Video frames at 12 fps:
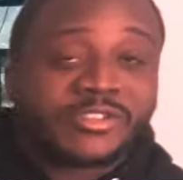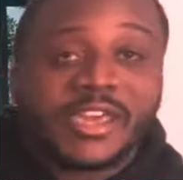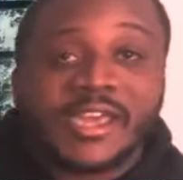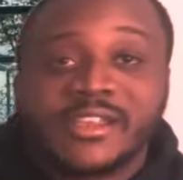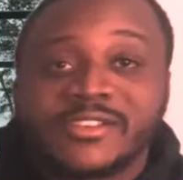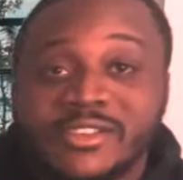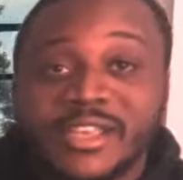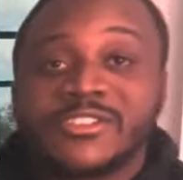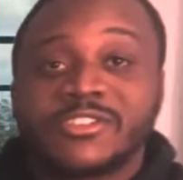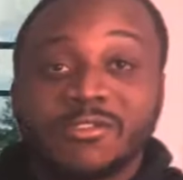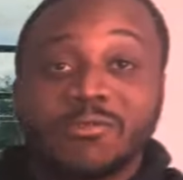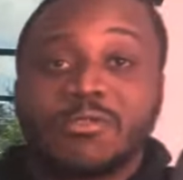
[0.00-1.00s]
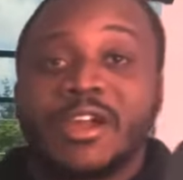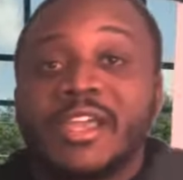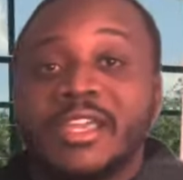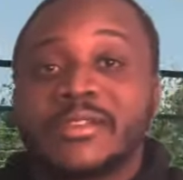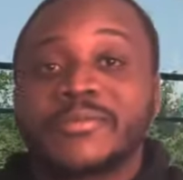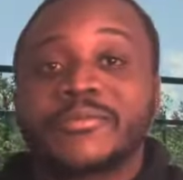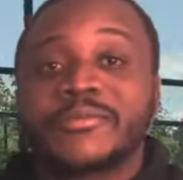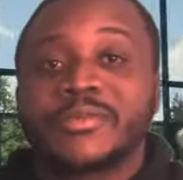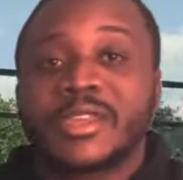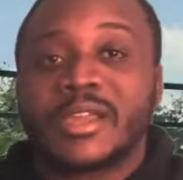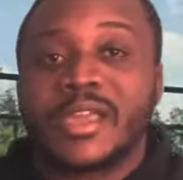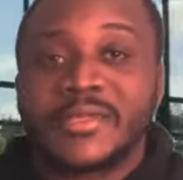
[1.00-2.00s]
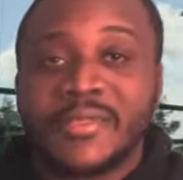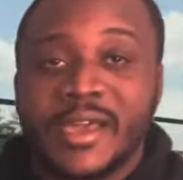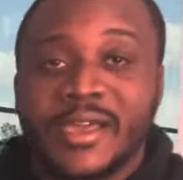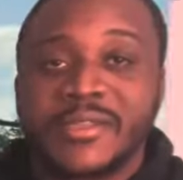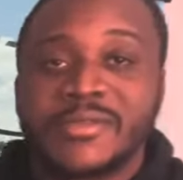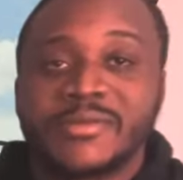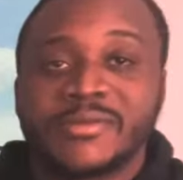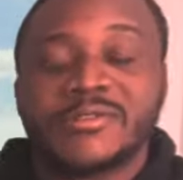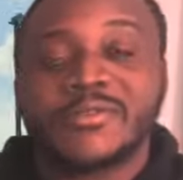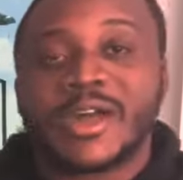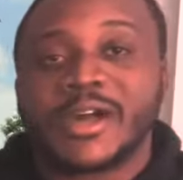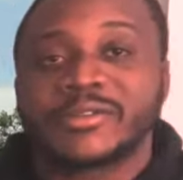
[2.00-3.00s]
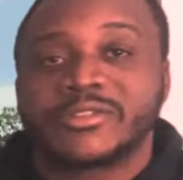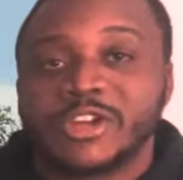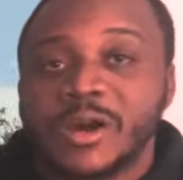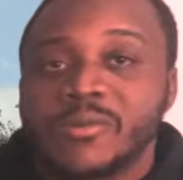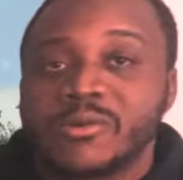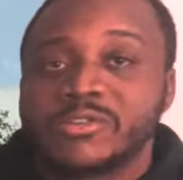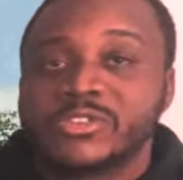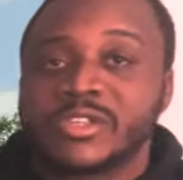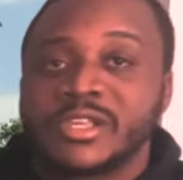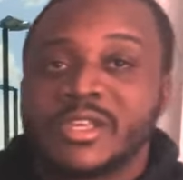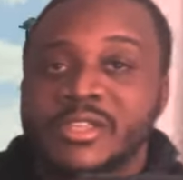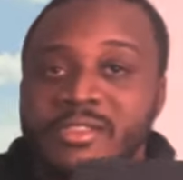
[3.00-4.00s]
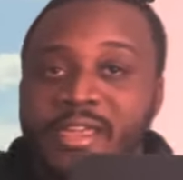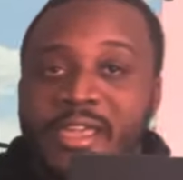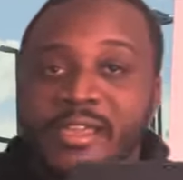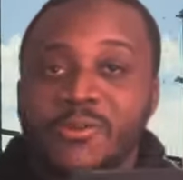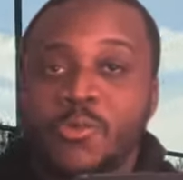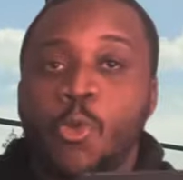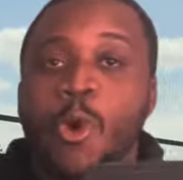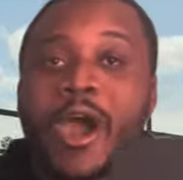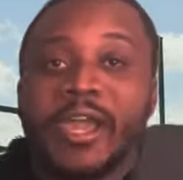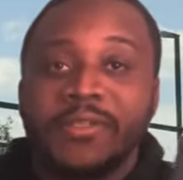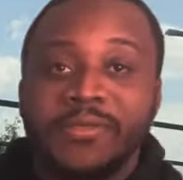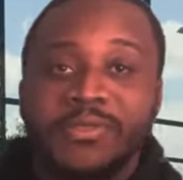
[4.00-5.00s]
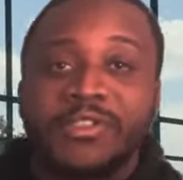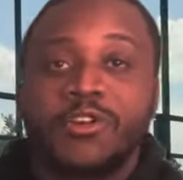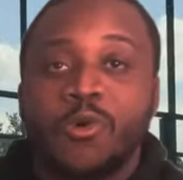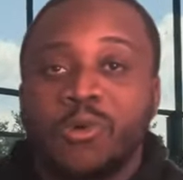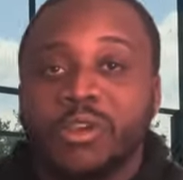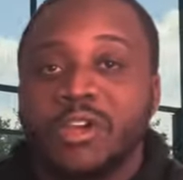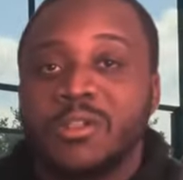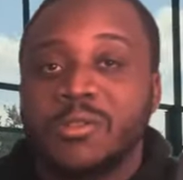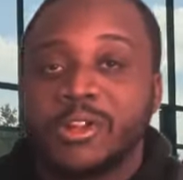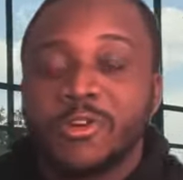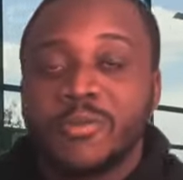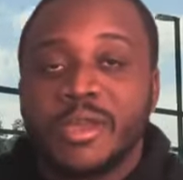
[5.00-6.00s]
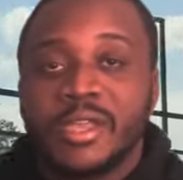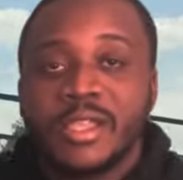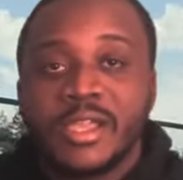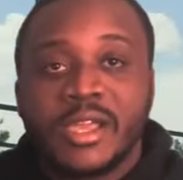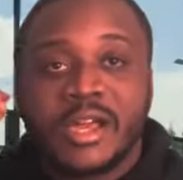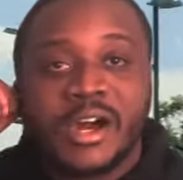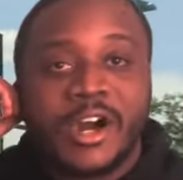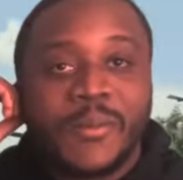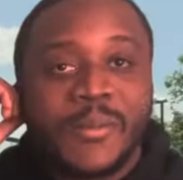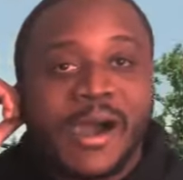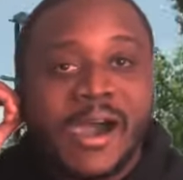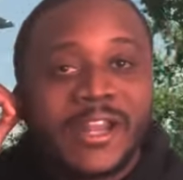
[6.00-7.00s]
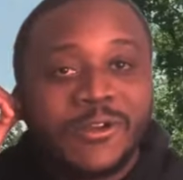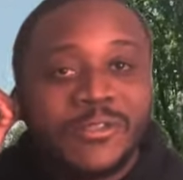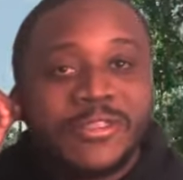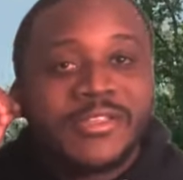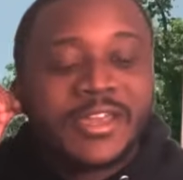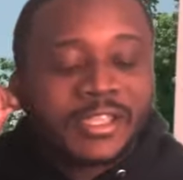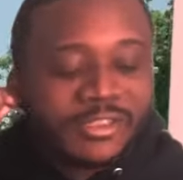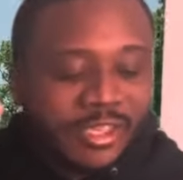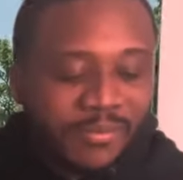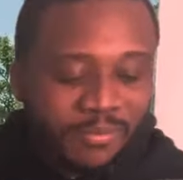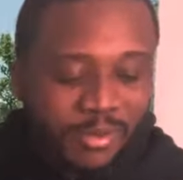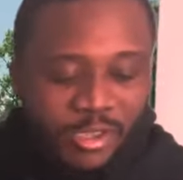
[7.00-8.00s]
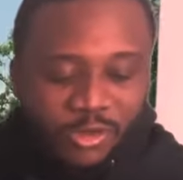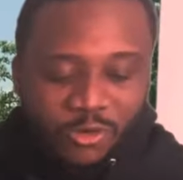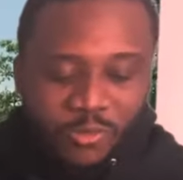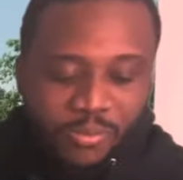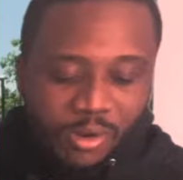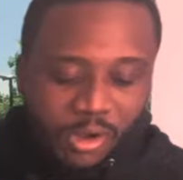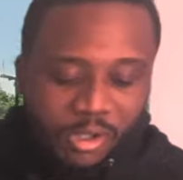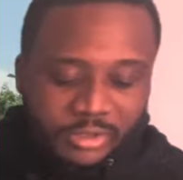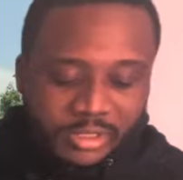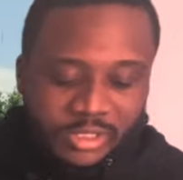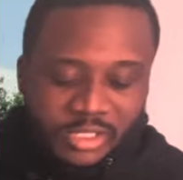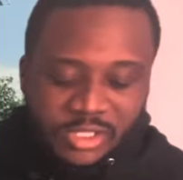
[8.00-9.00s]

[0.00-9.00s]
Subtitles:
tennis gets it right, in that, you know how doubles, they widen the court a little bit. I don't think that pickleball